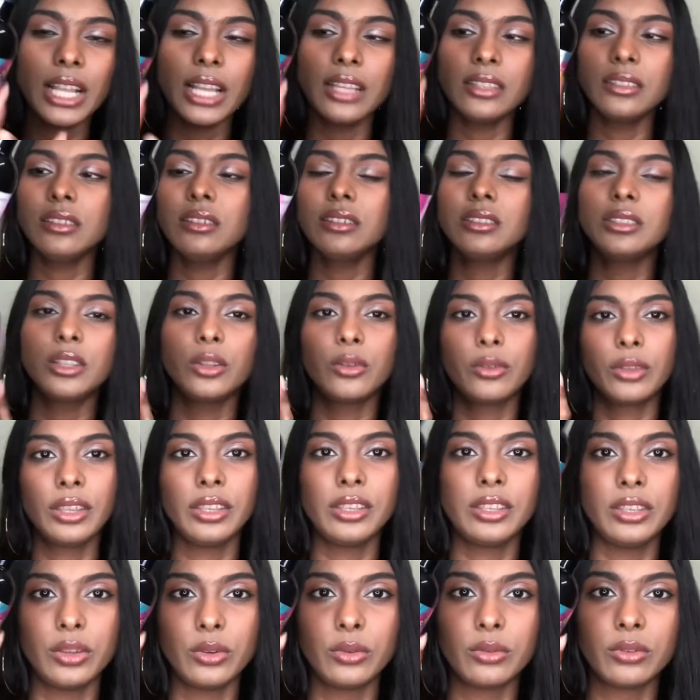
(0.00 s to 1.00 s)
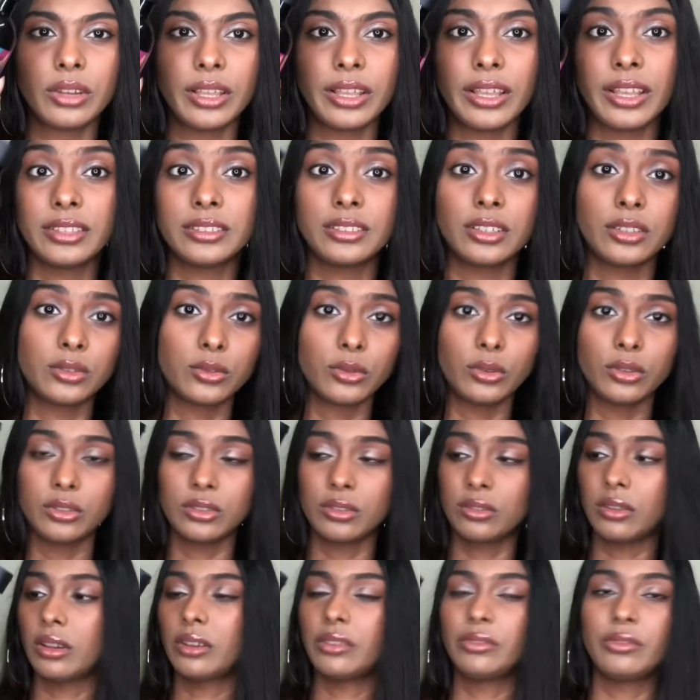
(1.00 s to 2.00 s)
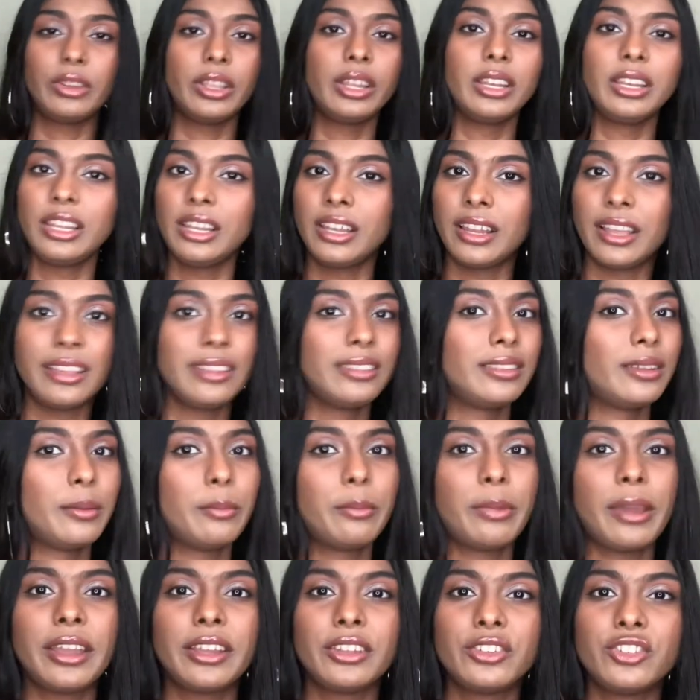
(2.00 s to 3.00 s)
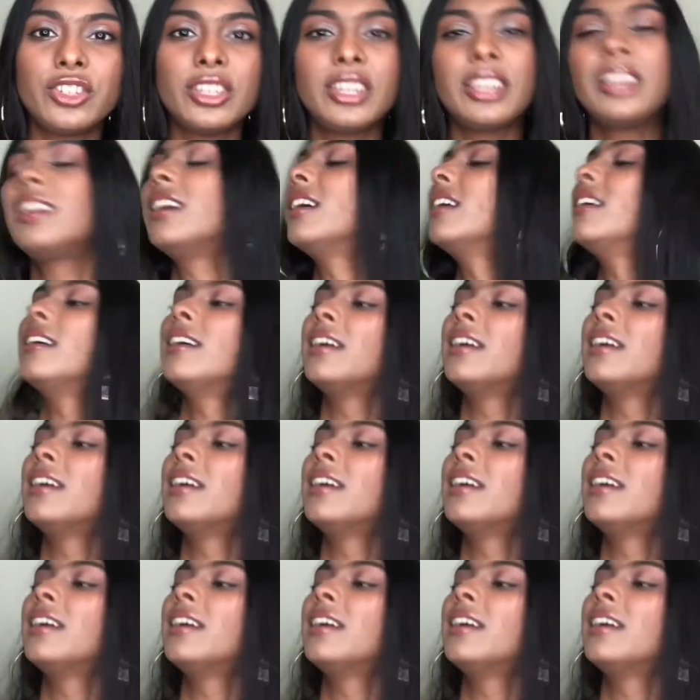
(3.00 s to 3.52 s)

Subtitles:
So it's looking cute. Like, as I told you, I really like their packaging.